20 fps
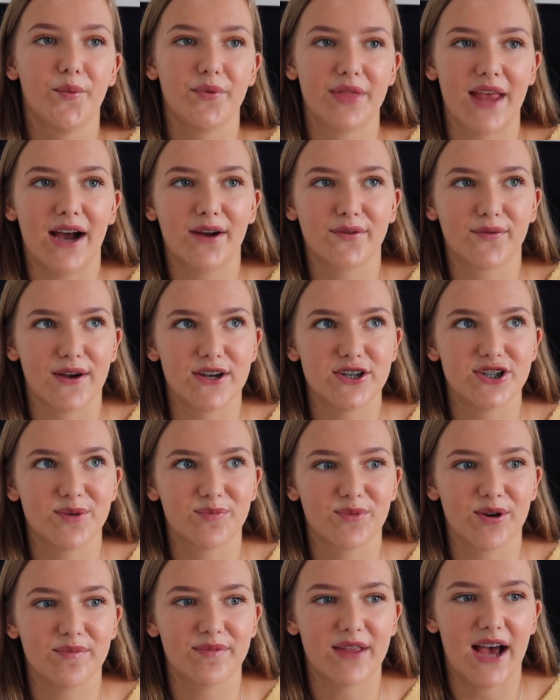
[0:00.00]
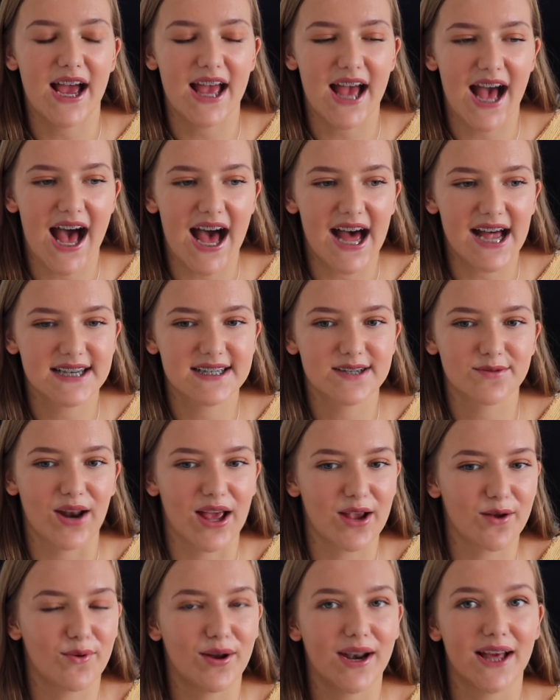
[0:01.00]
that friendship group that I had,
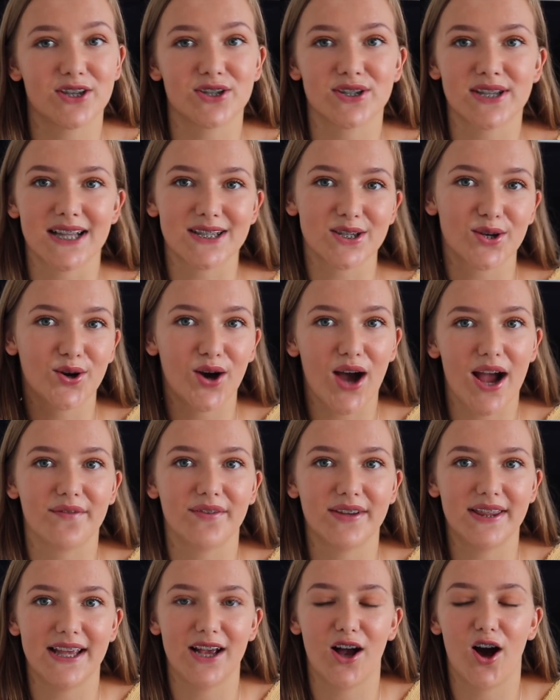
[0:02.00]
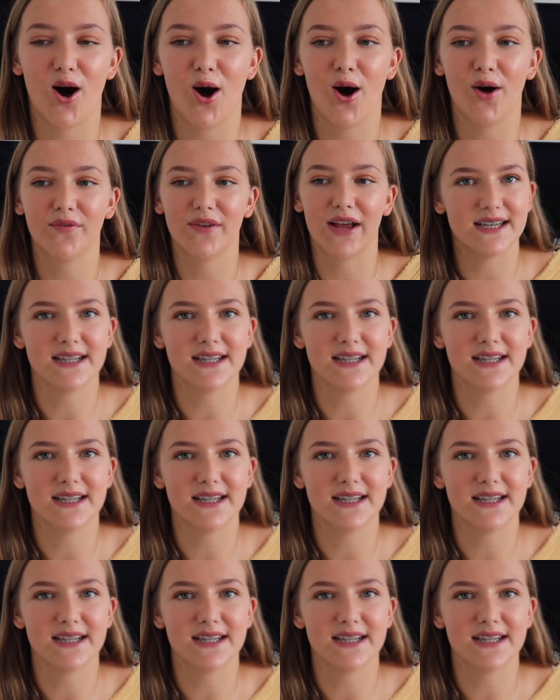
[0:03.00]
like when I just had to cut everything off.